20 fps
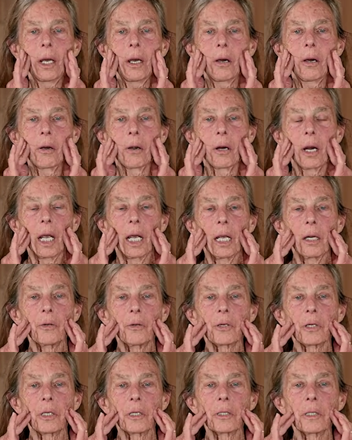or
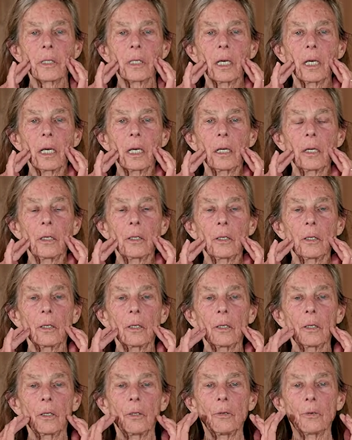anxious, and
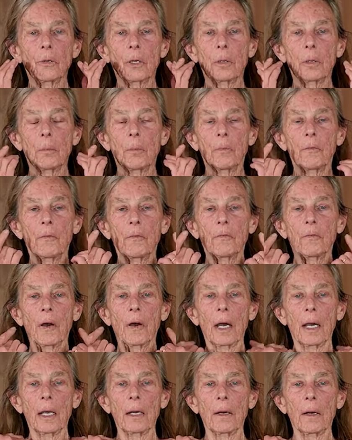you can
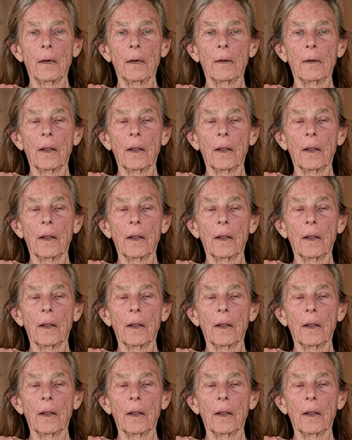find